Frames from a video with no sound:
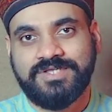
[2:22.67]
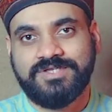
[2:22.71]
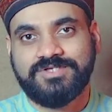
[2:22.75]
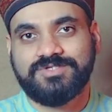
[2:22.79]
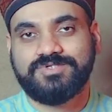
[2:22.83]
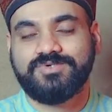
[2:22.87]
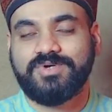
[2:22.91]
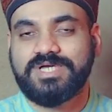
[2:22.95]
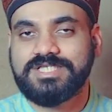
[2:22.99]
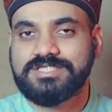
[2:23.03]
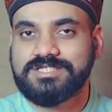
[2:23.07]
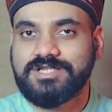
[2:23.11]

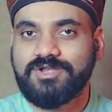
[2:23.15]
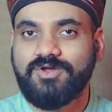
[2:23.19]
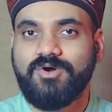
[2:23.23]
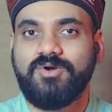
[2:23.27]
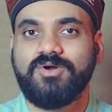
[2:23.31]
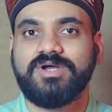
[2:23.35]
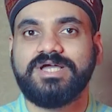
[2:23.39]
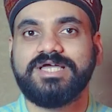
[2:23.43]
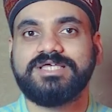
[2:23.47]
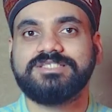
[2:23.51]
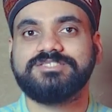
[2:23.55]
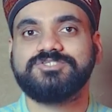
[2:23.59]
So as
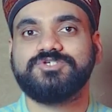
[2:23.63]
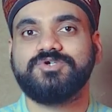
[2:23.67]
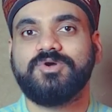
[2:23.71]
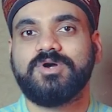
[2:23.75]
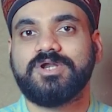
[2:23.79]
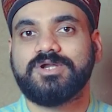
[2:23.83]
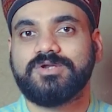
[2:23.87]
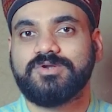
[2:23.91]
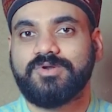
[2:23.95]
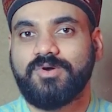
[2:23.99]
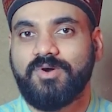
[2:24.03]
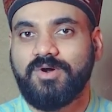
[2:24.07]
long as you
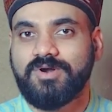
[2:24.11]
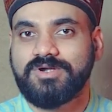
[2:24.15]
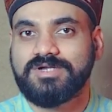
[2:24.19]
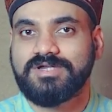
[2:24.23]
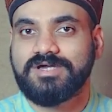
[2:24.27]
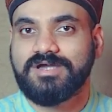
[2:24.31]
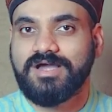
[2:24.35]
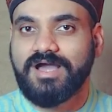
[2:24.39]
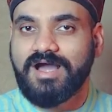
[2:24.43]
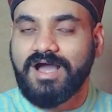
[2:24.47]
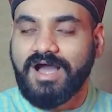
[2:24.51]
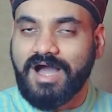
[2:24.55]
are
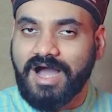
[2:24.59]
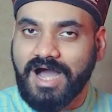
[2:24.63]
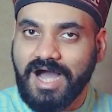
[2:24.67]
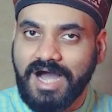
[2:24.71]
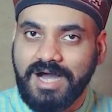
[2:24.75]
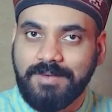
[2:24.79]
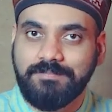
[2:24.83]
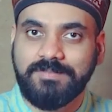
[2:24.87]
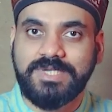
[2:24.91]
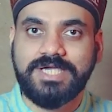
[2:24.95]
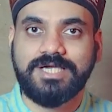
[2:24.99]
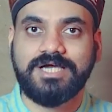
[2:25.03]
not
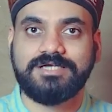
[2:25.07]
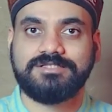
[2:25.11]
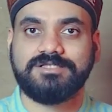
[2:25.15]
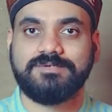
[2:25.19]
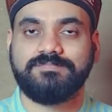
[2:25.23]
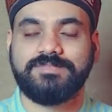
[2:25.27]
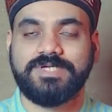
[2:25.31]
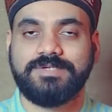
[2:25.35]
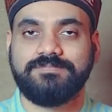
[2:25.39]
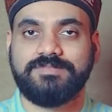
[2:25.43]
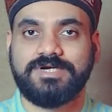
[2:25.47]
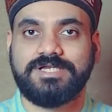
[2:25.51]
harming other
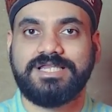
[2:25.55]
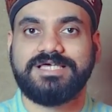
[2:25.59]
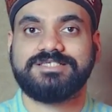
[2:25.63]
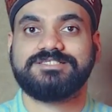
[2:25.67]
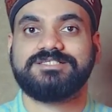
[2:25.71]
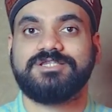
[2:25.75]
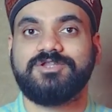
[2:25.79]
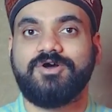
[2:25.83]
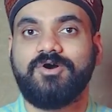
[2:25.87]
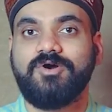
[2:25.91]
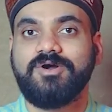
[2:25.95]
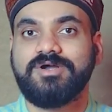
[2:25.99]
people,
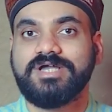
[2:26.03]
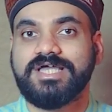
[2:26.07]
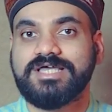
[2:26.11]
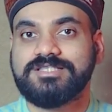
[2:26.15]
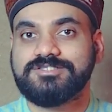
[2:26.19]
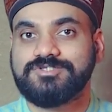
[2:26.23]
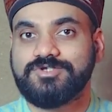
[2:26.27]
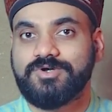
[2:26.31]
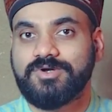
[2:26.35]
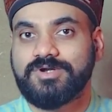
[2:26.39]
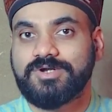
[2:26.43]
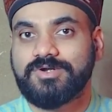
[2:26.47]
as long
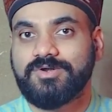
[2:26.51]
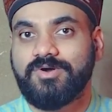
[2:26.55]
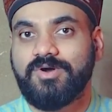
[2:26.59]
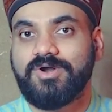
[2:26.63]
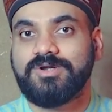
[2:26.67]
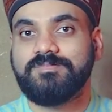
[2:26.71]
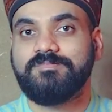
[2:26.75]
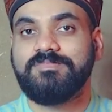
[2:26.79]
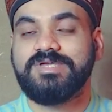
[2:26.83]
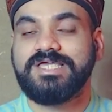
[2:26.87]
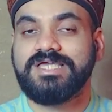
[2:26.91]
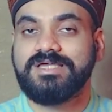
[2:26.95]
as you are
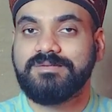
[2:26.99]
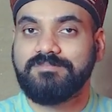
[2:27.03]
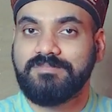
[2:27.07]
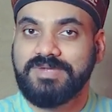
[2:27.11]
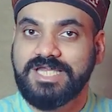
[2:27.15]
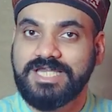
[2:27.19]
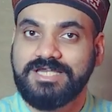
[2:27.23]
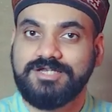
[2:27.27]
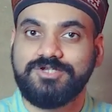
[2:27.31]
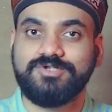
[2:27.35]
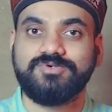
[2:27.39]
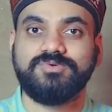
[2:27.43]
not being
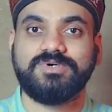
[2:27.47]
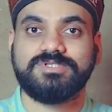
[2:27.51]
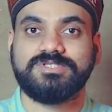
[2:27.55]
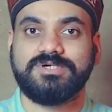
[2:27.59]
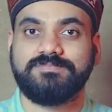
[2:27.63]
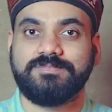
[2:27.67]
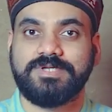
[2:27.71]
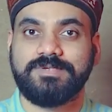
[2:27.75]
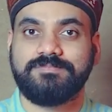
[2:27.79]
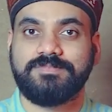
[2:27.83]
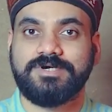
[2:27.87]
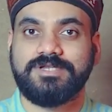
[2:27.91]
mean to
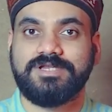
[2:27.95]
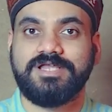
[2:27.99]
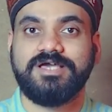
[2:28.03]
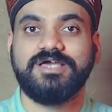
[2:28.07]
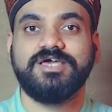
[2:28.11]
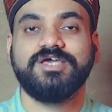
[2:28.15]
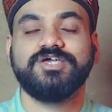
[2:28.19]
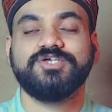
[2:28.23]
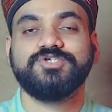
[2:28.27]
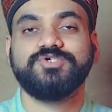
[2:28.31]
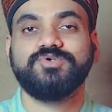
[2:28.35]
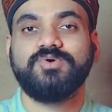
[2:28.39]
other people,
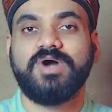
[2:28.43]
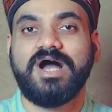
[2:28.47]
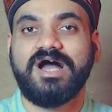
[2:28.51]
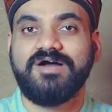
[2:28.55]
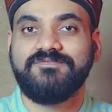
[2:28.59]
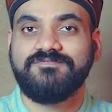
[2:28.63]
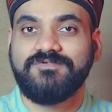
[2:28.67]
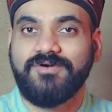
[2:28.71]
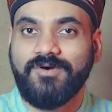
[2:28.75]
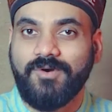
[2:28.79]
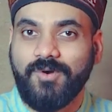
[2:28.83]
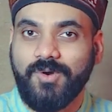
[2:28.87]
you
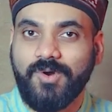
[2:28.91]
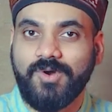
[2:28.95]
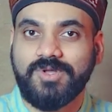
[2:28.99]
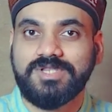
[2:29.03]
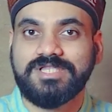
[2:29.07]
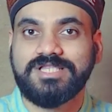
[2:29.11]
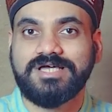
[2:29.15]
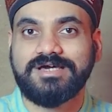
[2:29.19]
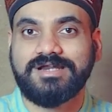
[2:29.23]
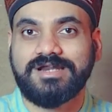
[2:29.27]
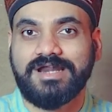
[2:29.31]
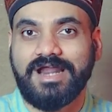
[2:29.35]
have
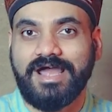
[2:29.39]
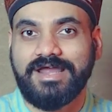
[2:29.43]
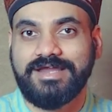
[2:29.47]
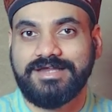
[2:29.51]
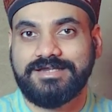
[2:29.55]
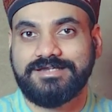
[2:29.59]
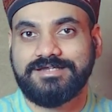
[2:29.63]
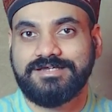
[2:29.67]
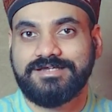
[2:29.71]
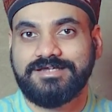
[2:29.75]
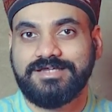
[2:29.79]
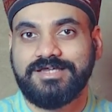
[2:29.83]
all the right